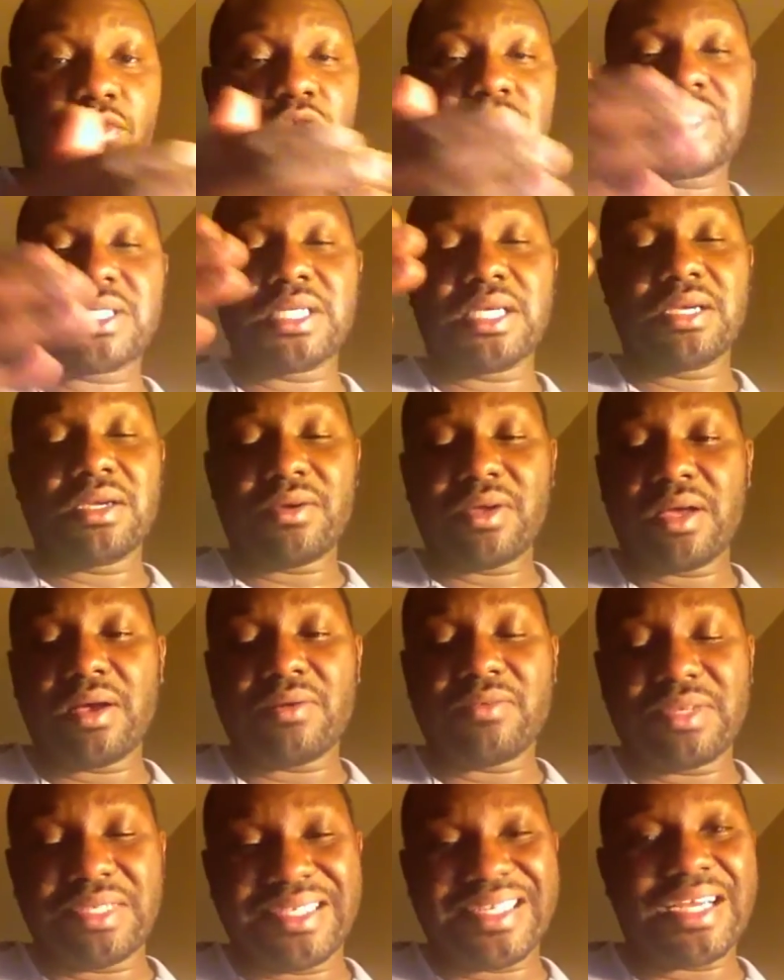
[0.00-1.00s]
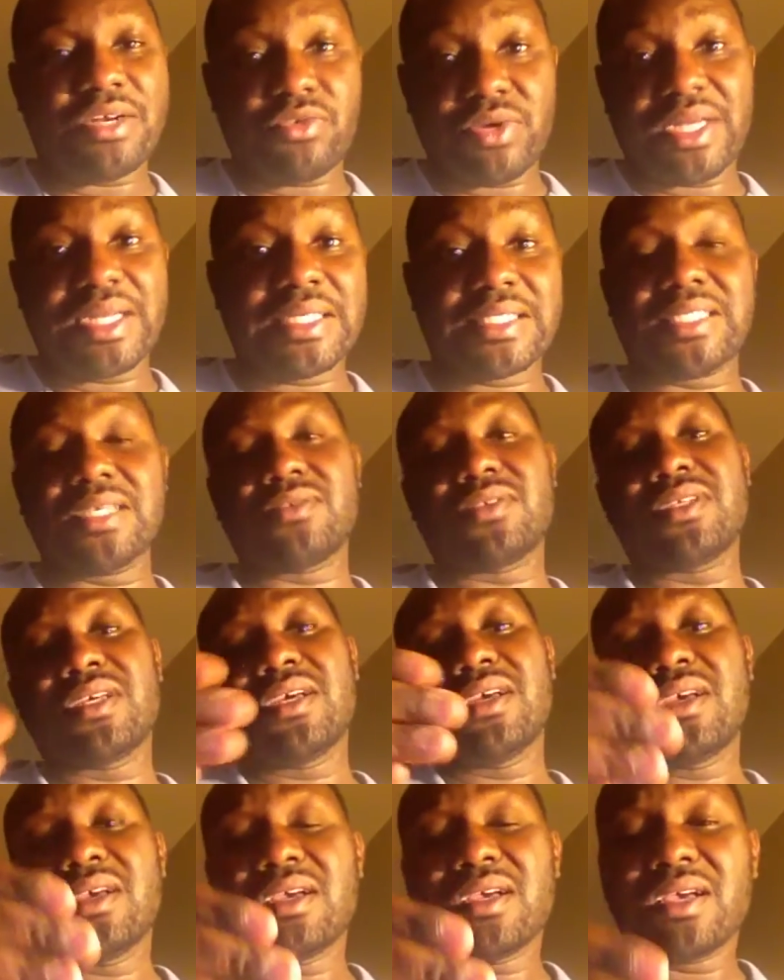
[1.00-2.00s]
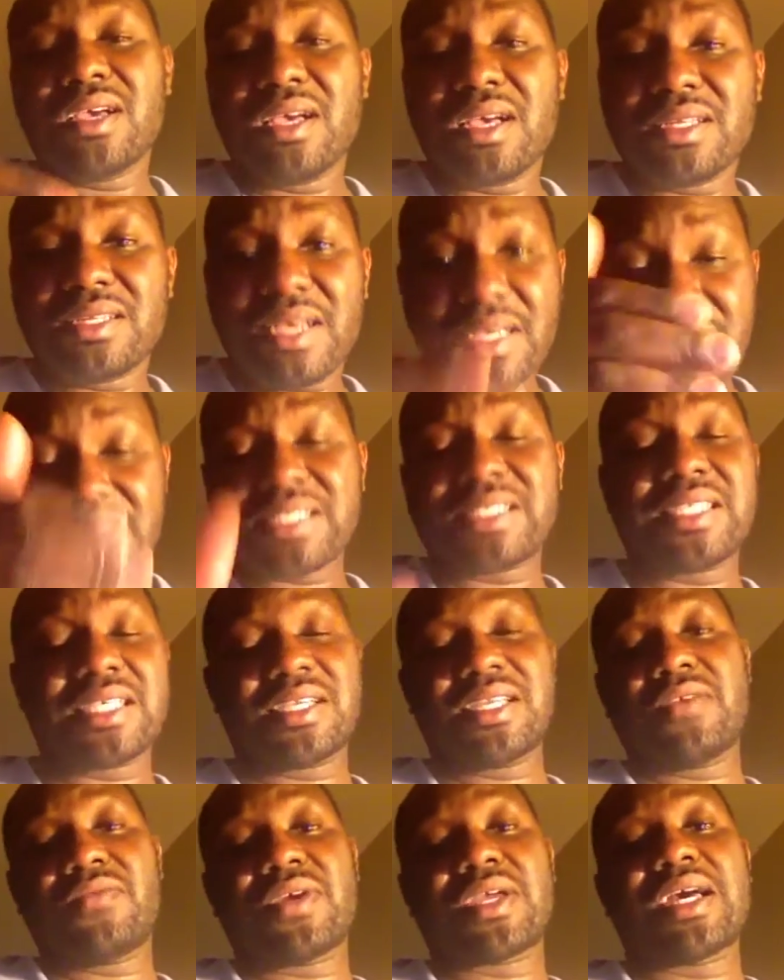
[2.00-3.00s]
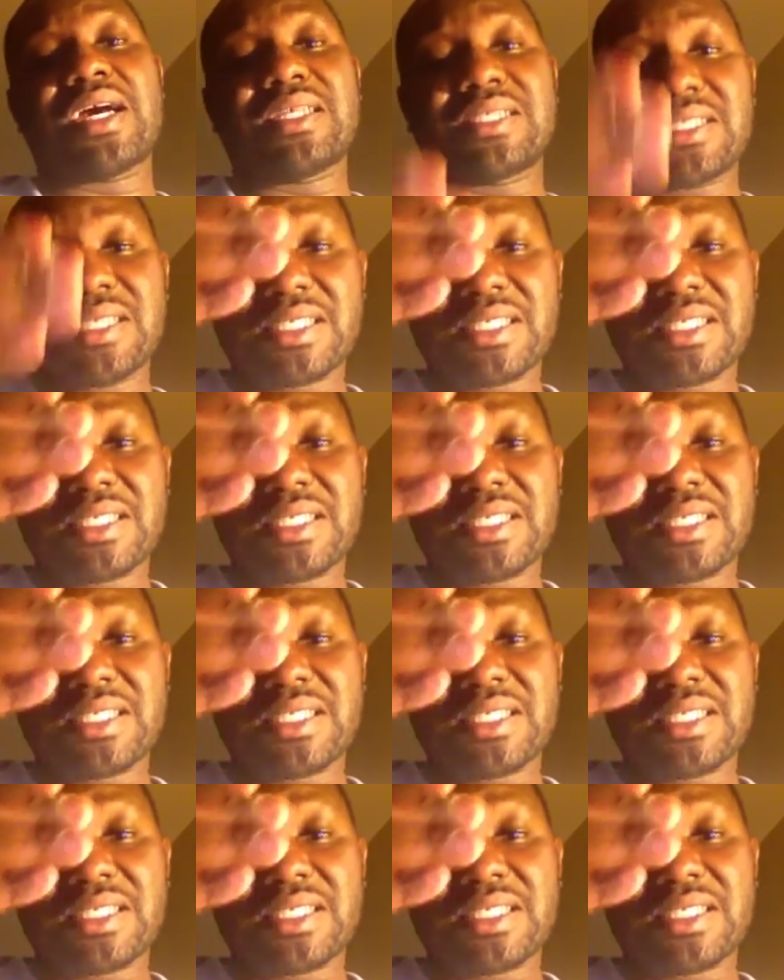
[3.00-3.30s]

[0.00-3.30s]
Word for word: see dead relatives. There's a significance.